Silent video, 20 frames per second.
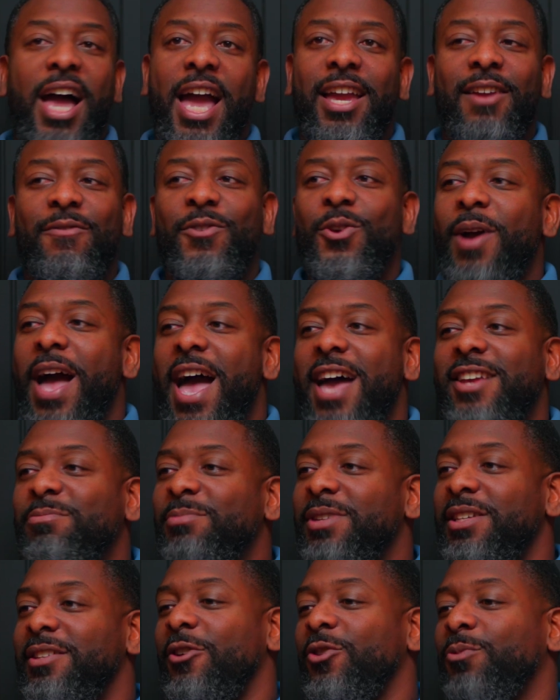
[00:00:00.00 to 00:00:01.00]
Like, if you asked
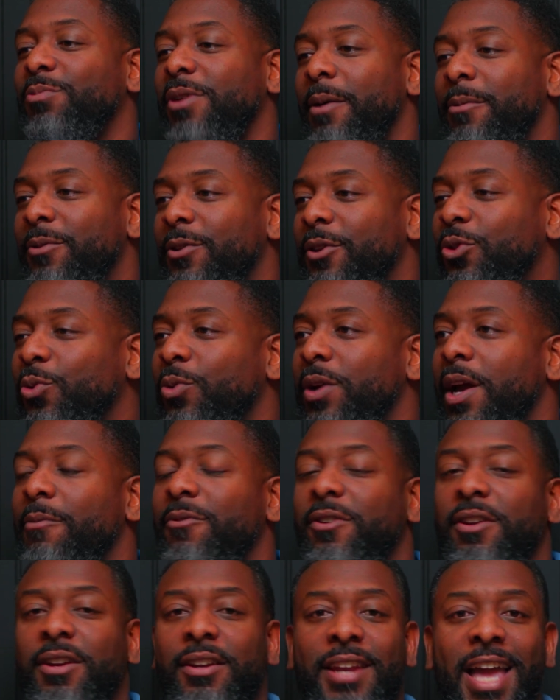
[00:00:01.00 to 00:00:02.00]
me, those probably the three I'm
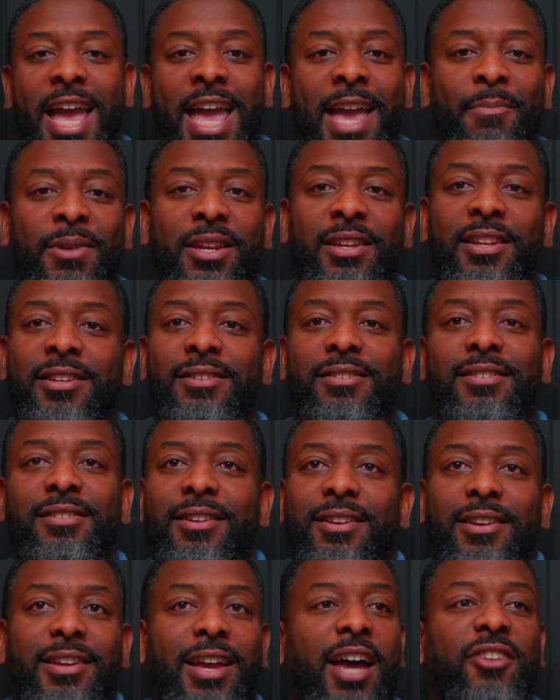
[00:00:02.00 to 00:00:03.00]
going to name. And then
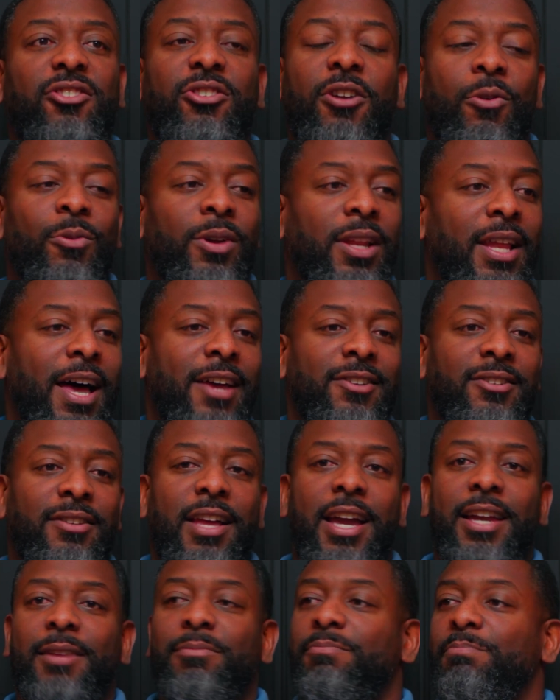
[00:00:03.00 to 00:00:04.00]
I started realizing
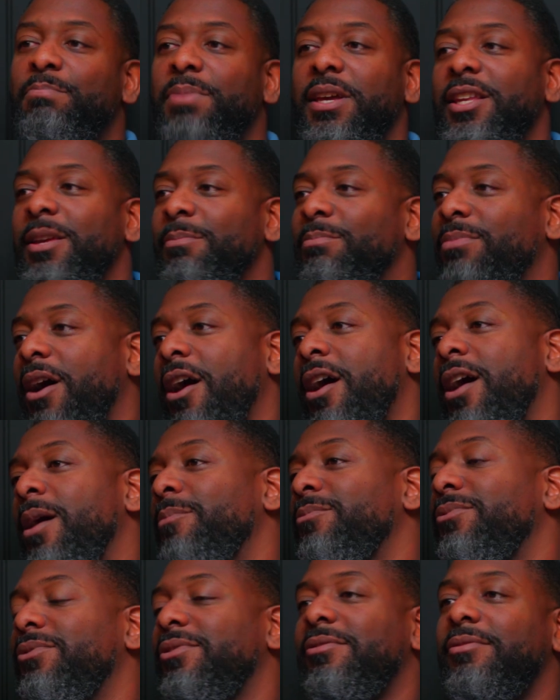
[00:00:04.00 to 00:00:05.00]
like Billy
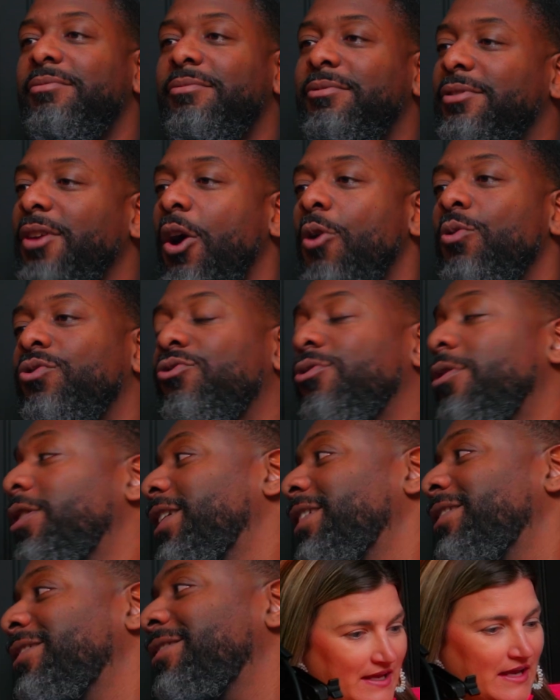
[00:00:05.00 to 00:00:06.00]
Bob's tow
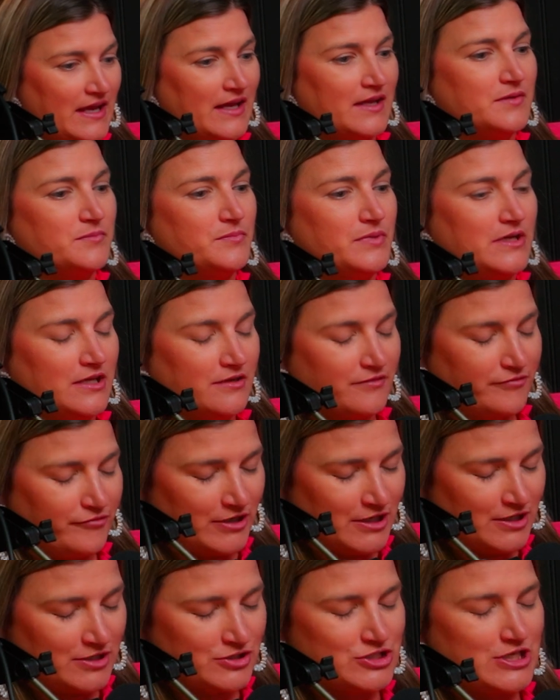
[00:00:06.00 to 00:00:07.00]
trucking
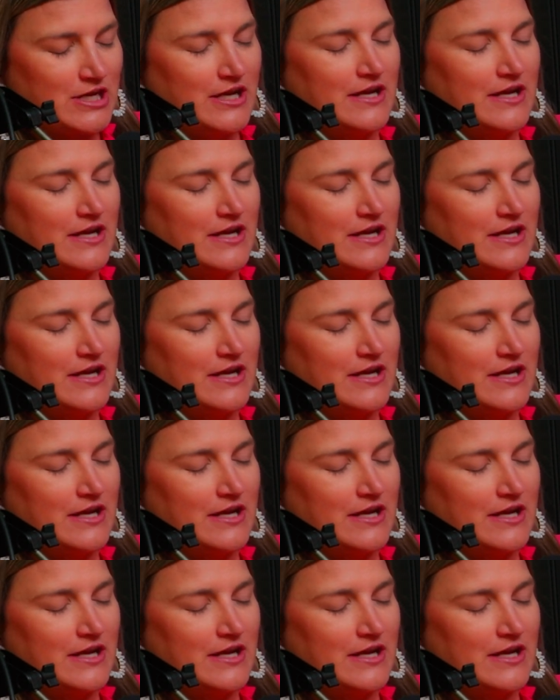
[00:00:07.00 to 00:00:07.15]
franchise, all